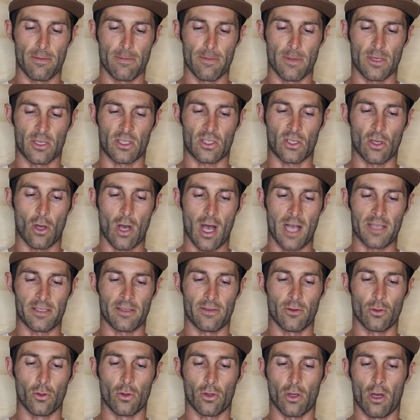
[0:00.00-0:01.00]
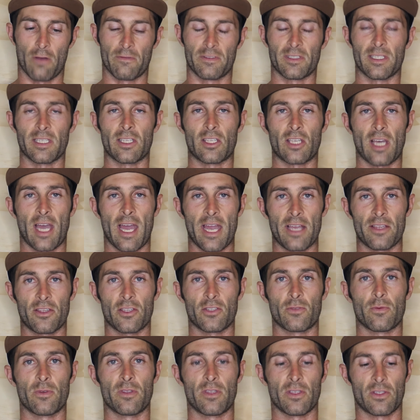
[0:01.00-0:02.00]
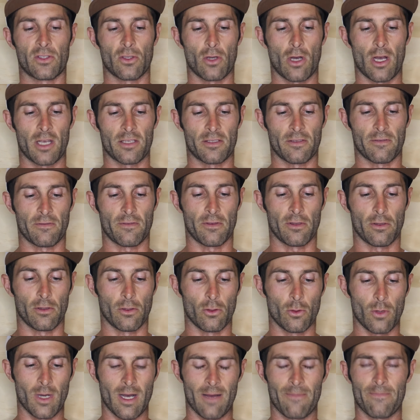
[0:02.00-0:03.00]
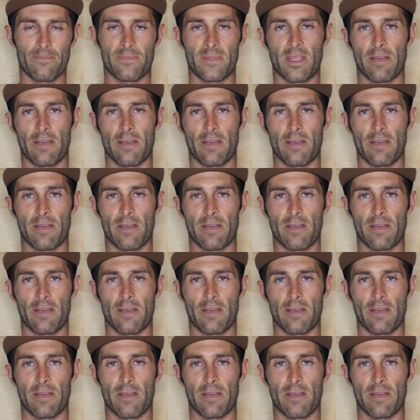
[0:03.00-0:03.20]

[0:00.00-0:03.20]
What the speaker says: The size of the hook obviously changes with the size of the lure.